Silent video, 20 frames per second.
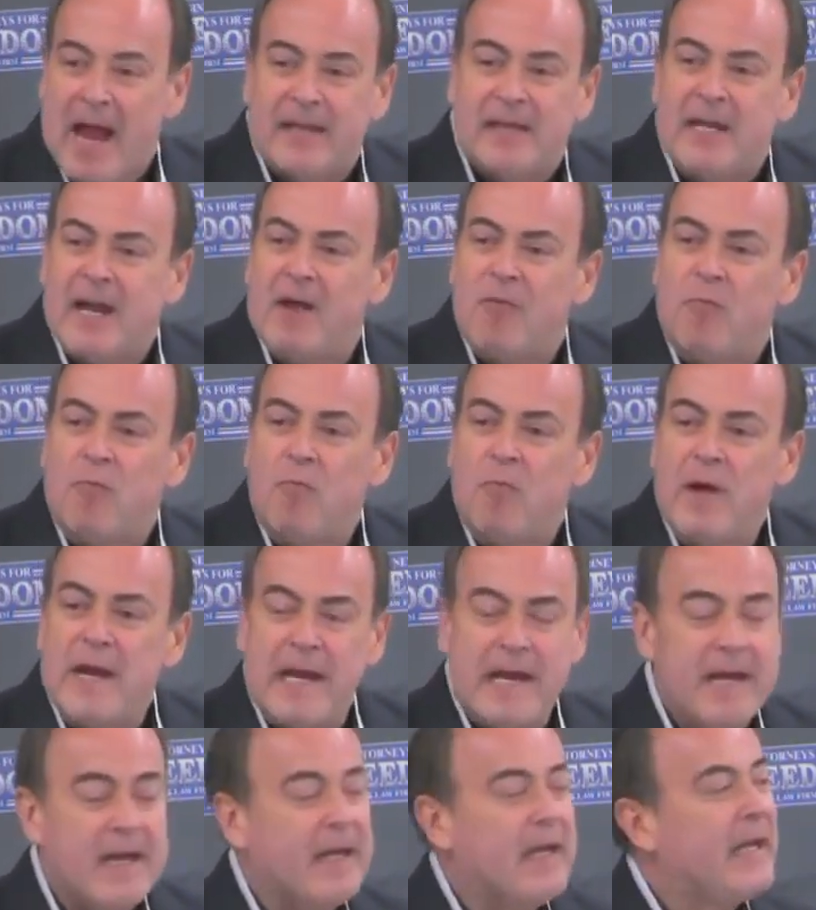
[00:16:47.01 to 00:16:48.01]
And yet
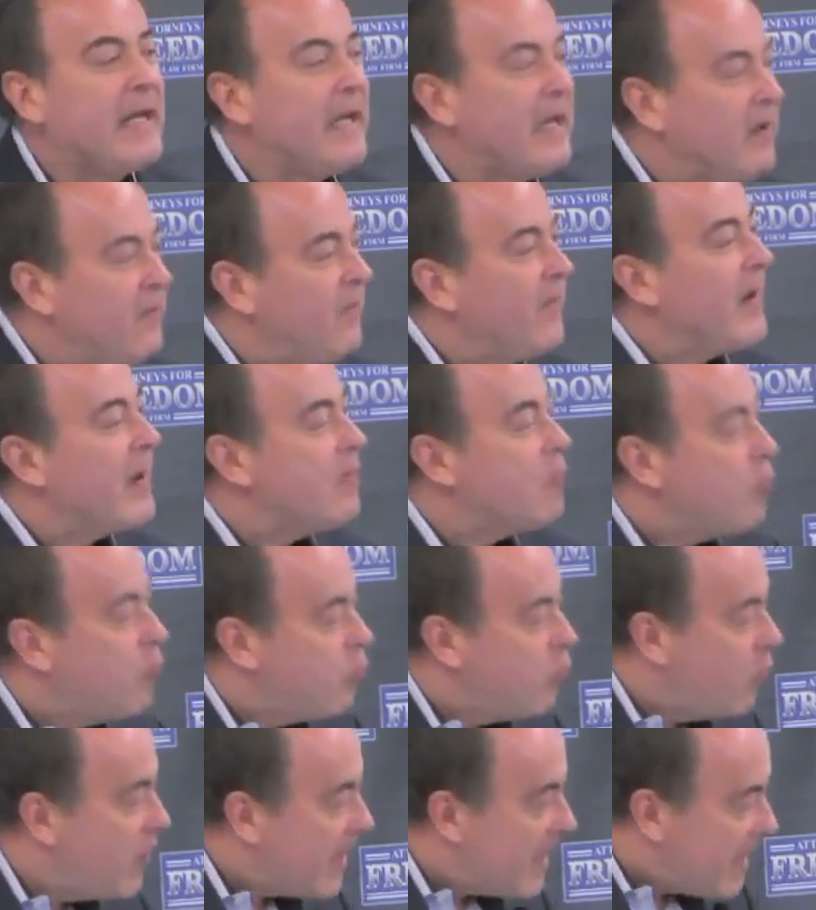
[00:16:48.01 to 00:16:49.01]
we,
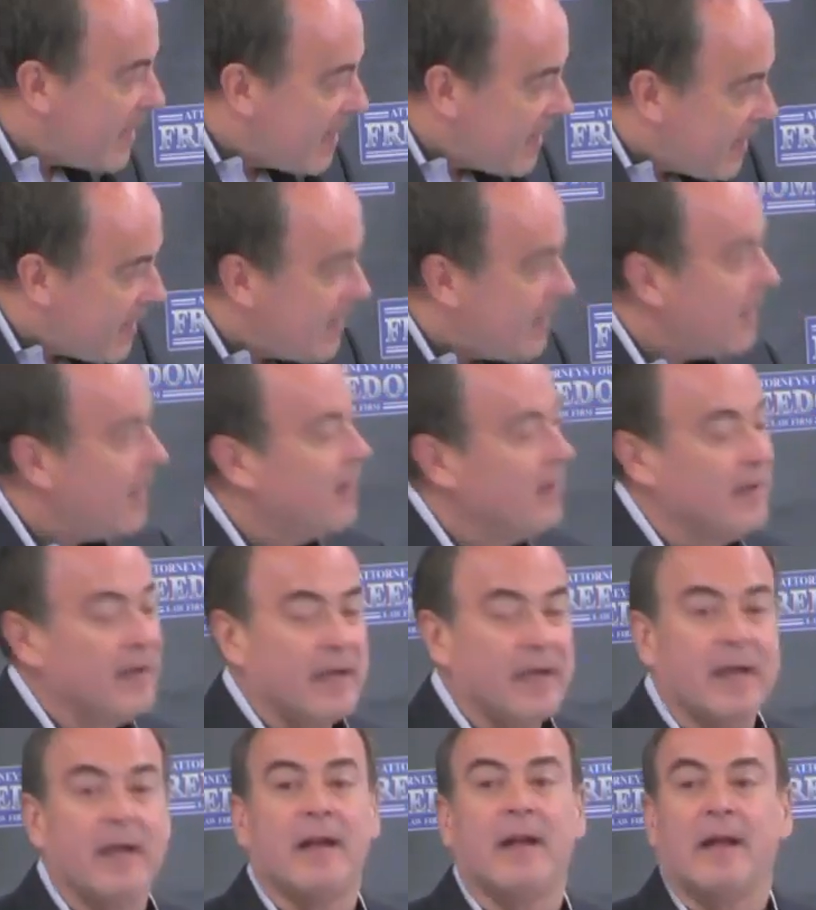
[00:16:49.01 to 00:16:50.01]
even we,
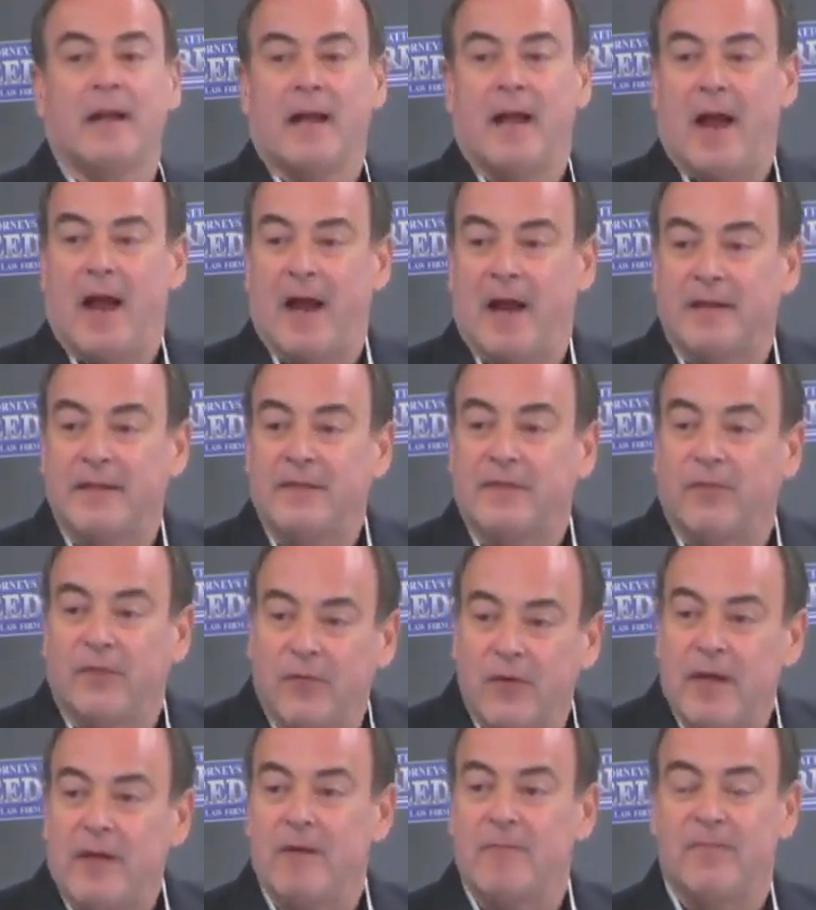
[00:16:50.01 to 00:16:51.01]
as
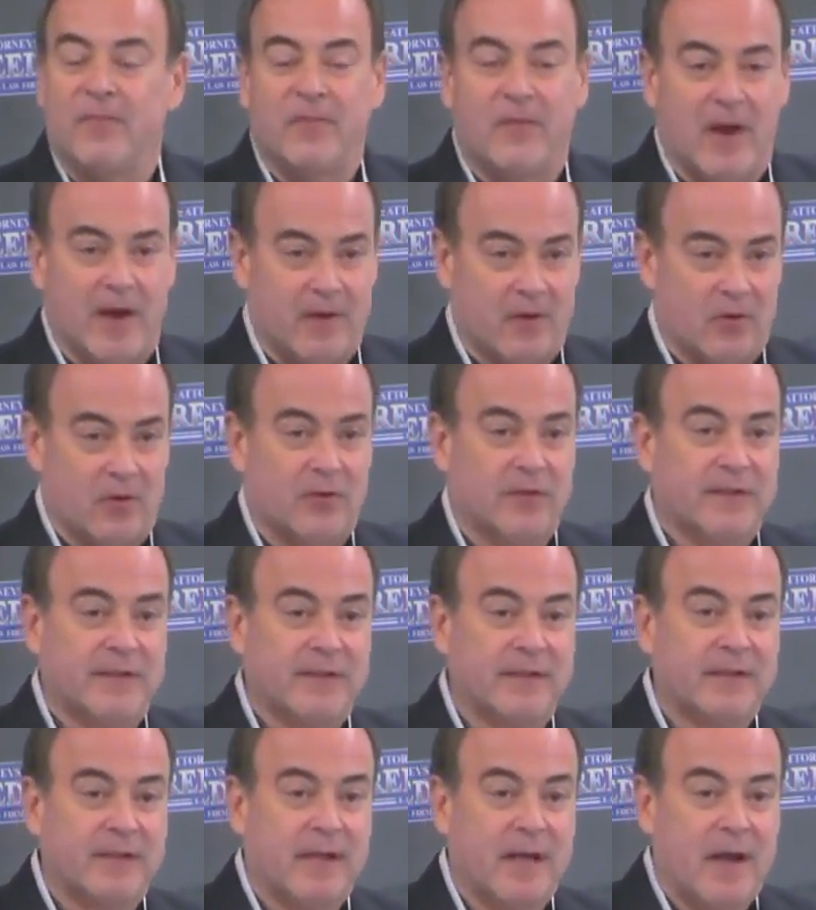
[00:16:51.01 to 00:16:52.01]
freedom fighters,